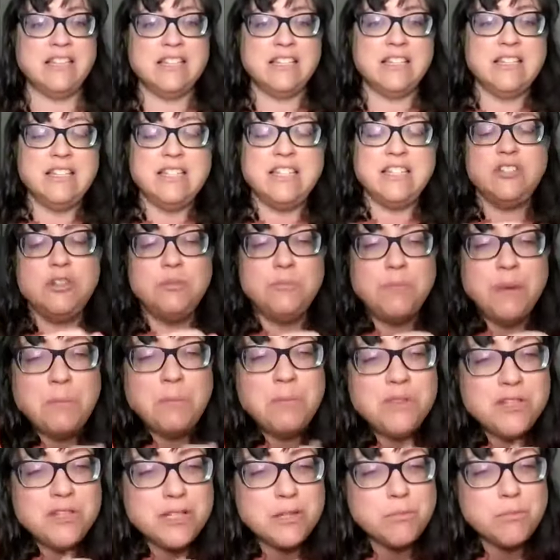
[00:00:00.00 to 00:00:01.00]
And I said, do you
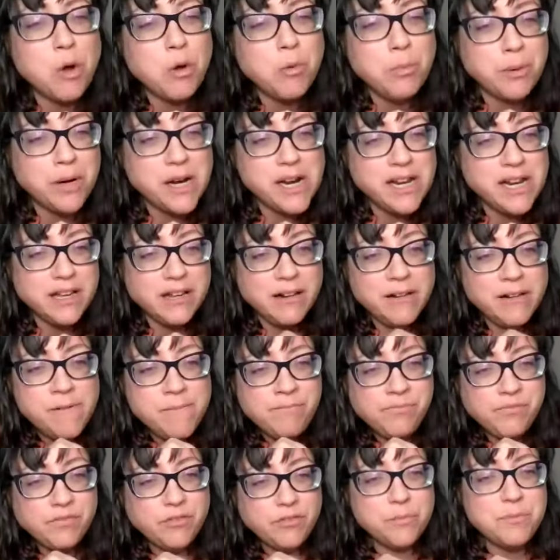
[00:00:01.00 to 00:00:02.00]
remember the smoke break
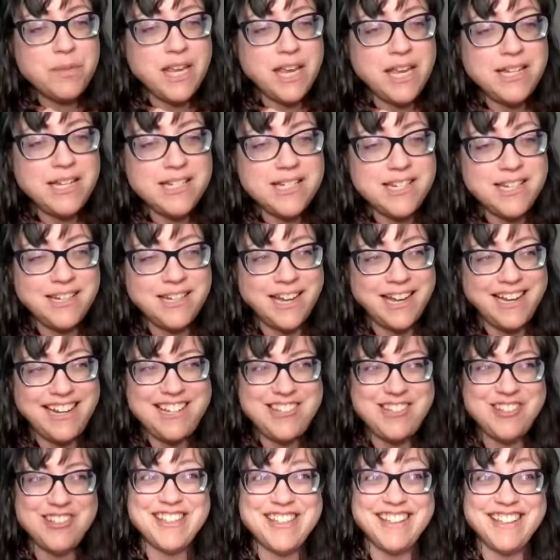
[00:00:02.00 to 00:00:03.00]
from the 80s and
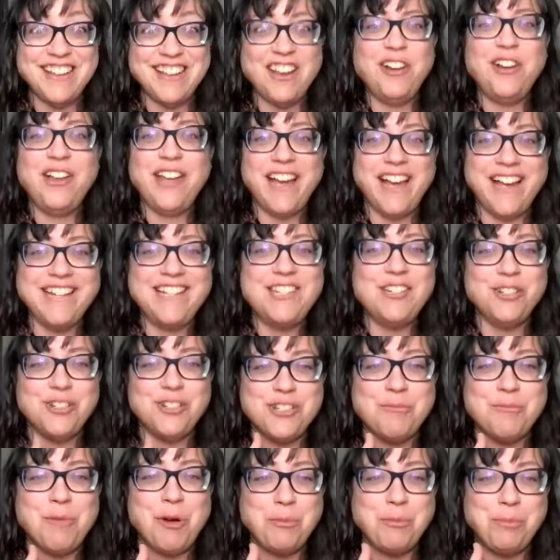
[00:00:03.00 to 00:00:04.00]
90s? She's like, oh yeah, I took
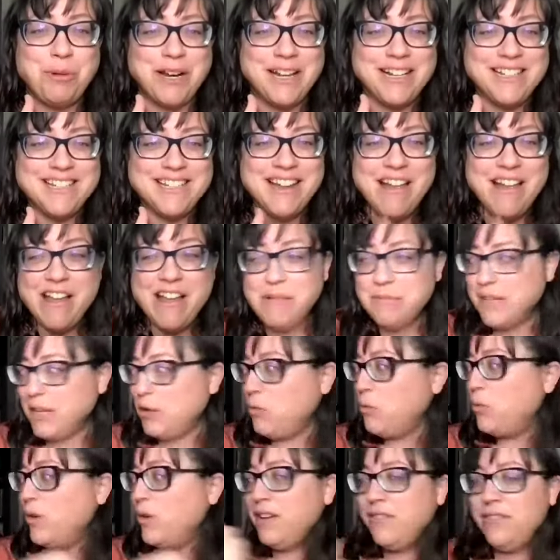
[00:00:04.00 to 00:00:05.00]
smoke breaks.
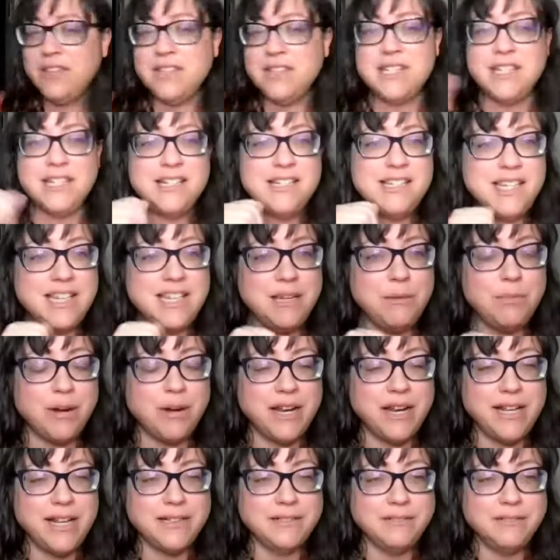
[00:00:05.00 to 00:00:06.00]
Like, what if you did a tea
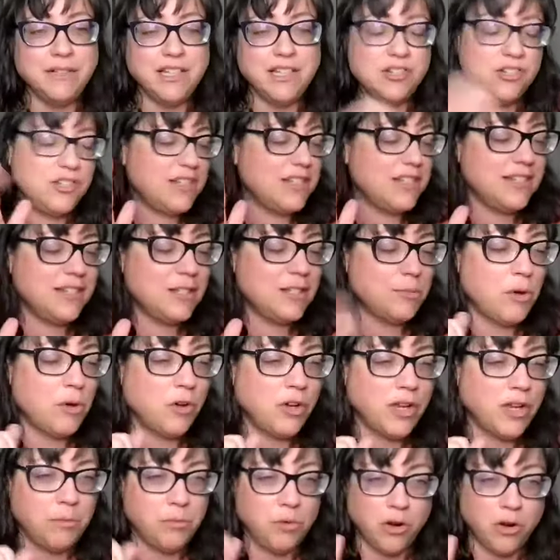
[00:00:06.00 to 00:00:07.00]
break? Because she doesn't
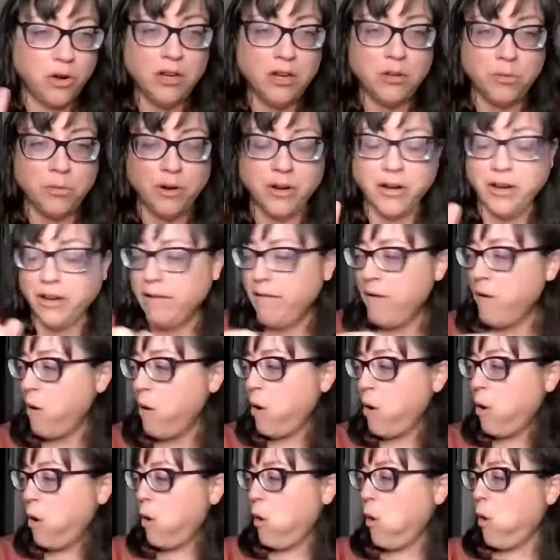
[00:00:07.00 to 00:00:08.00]
smoke anymore. Good work.
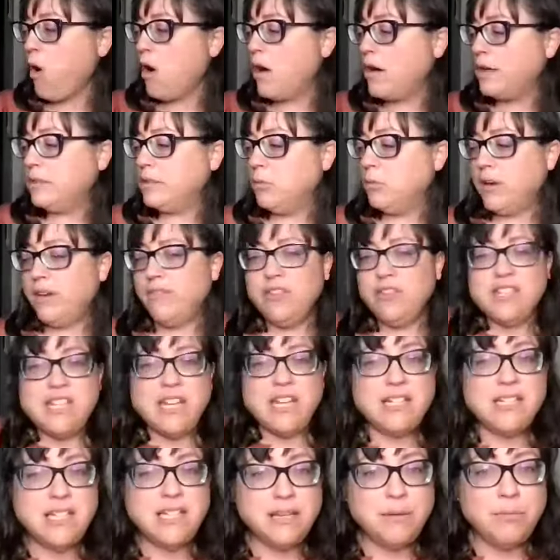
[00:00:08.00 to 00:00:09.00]
What if you
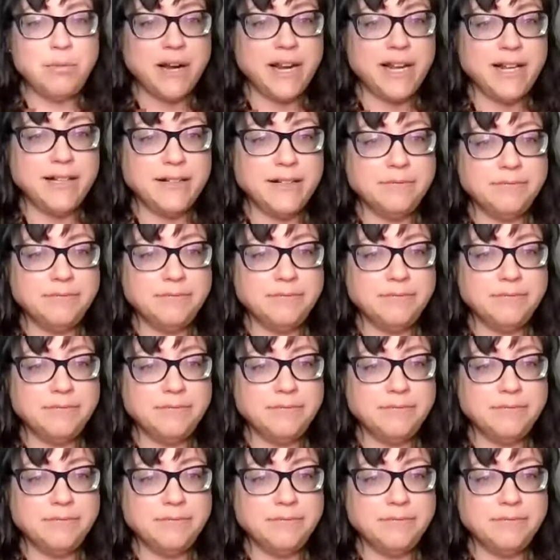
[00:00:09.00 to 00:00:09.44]
take a tea break?